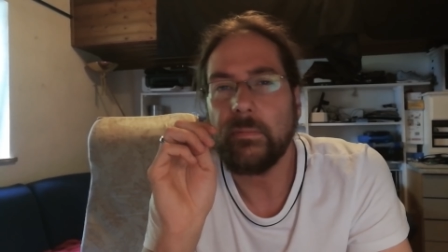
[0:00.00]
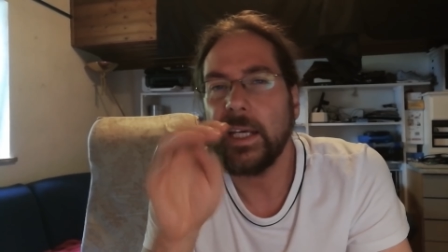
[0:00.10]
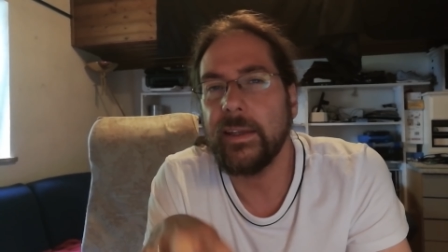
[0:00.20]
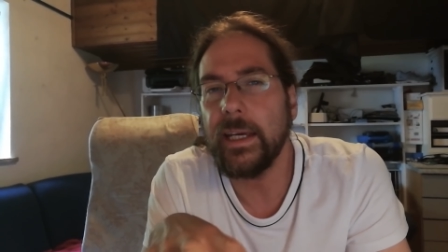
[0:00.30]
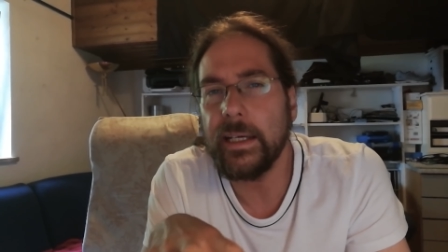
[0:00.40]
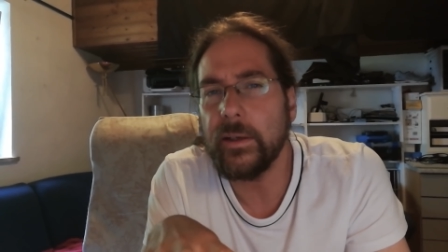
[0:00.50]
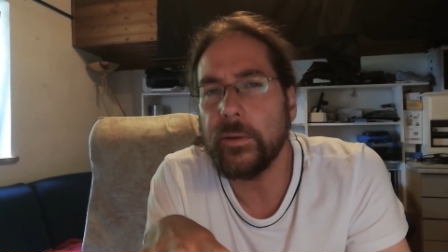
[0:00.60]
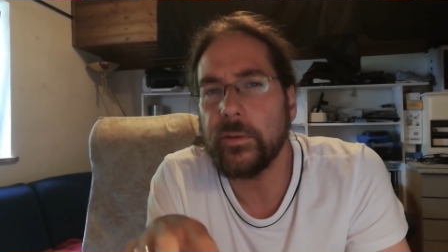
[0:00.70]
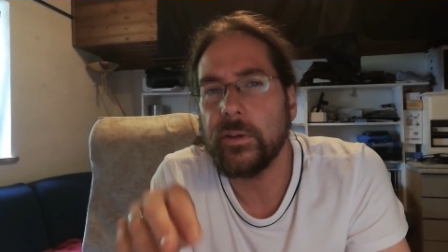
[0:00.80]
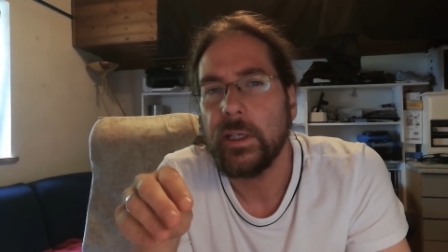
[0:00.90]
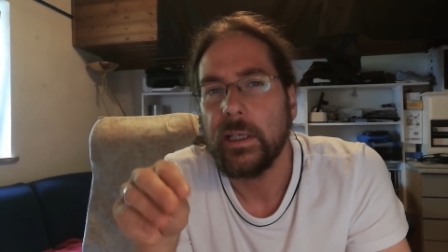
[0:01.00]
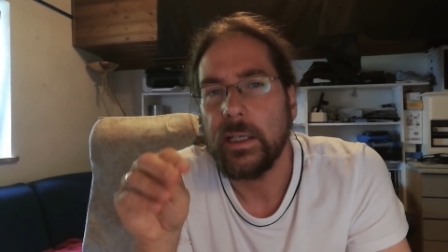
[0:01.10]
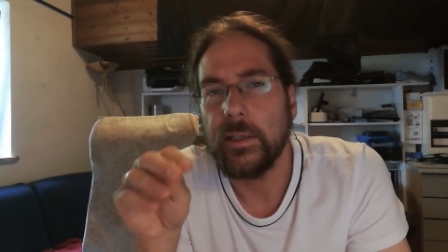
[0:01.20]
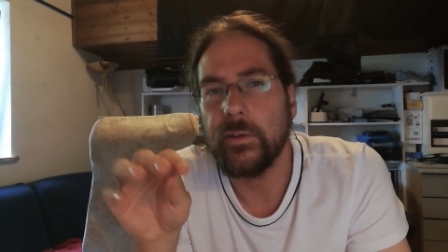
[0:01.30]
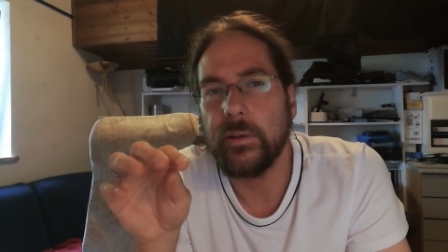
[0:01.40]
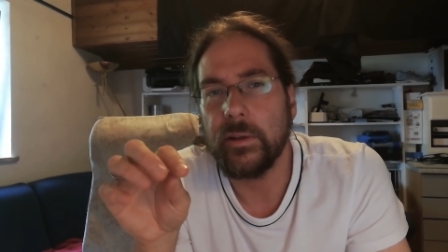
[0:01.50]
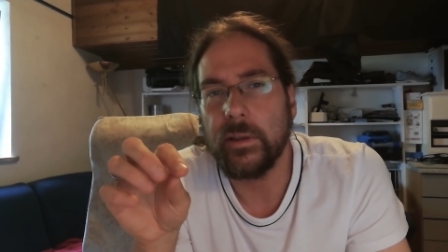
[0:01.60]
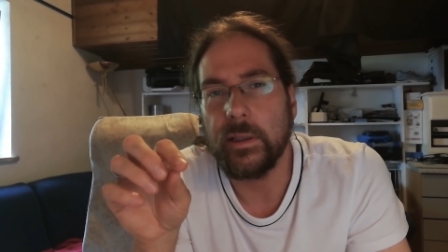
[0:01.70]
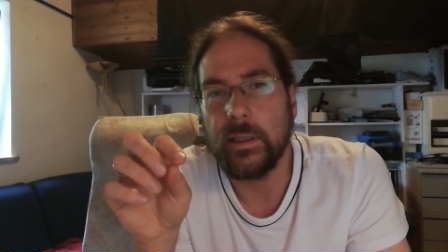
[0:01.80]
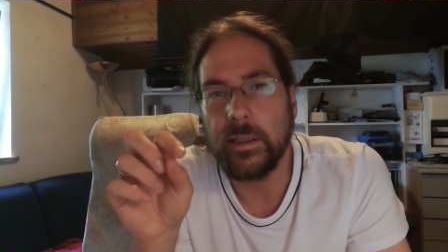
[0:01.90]
He then goes into
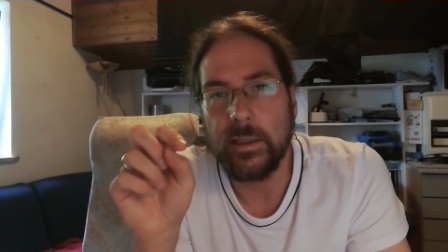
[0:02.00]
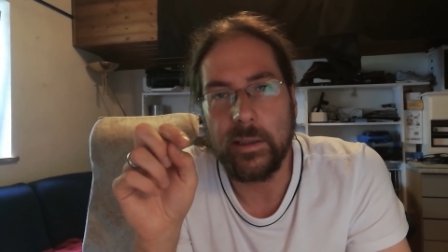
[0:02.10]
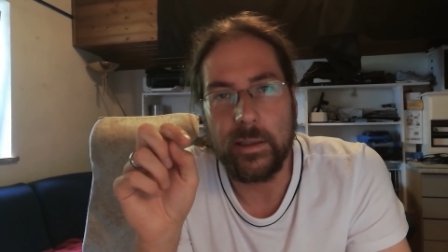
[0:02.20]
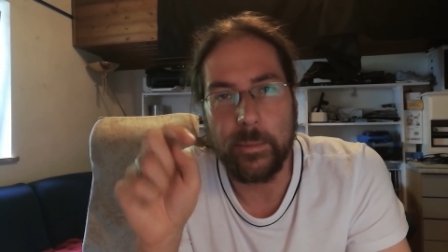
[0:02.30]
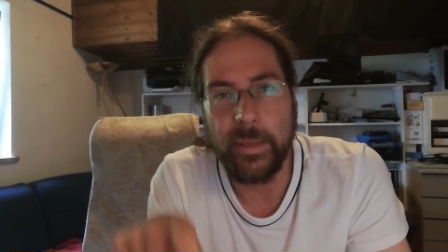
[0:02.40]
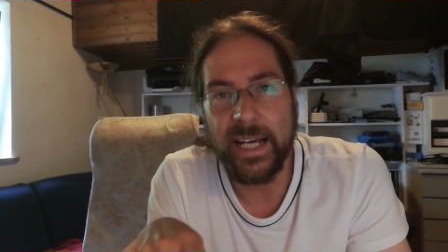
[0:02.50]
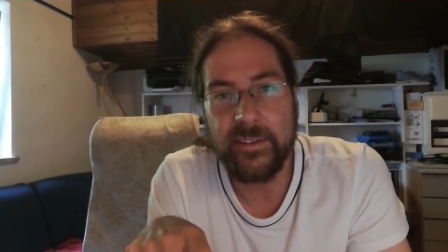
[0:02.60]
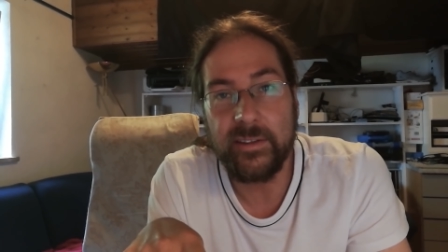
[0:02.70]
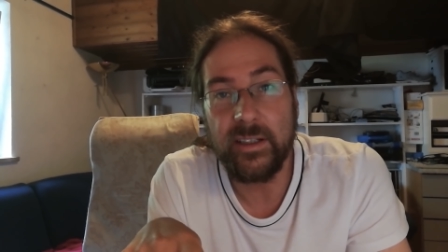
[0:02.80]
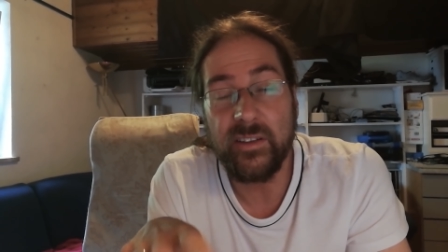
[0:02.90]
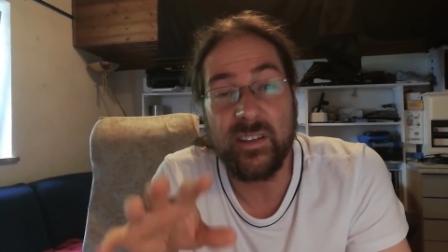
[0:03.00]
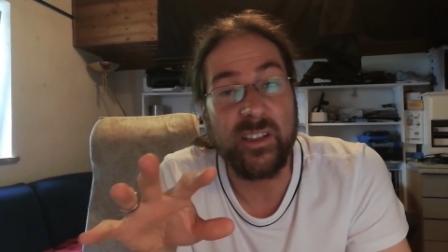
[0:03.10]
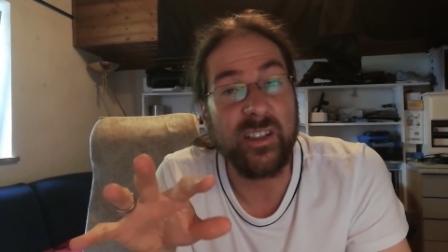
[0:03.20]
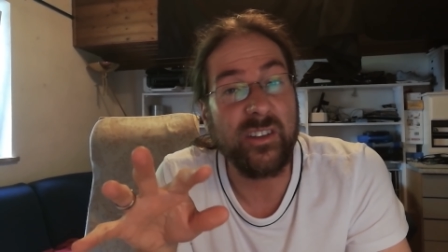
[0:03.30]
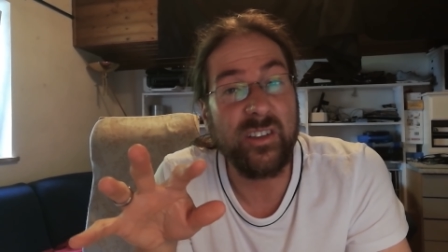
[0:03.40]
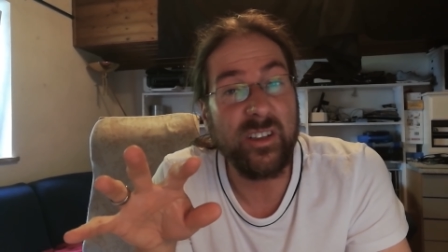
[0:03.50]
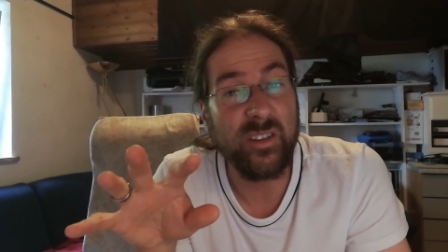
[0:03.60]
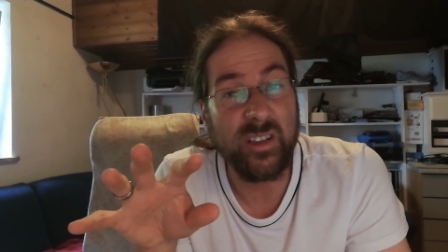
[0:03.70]
in, in, the, in, the, back seats, and you can see there's a